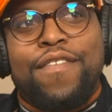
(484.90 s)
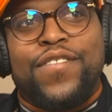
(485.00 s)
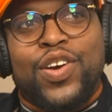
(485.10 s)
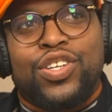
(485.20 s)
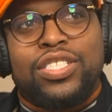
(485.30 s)

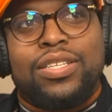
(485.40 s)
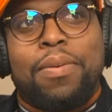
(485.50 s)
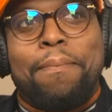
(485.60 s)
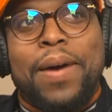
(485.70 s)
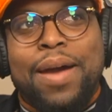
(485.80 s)
first
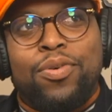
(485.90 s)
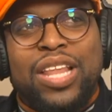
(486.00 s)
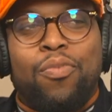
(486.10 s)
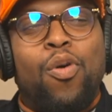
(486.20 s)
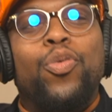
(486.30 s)
Bible,
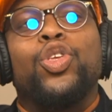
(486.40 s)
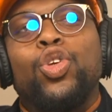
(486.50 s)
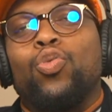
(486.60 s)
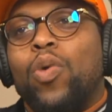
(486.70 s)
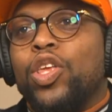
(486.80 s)
like,
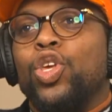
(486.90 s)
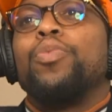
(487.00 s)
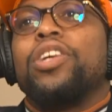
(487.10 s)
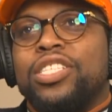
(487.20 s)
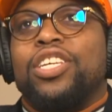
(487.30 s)
what you
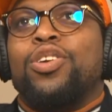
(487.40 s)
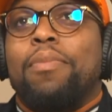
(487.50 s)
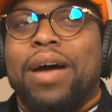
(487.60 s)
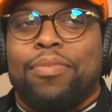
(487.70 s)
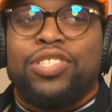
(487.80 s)
would consider a
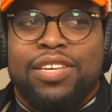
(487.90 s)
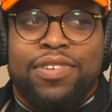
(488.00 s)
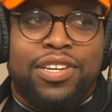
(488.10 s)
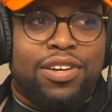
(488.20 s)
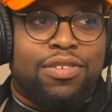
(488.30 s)
Bible tea video?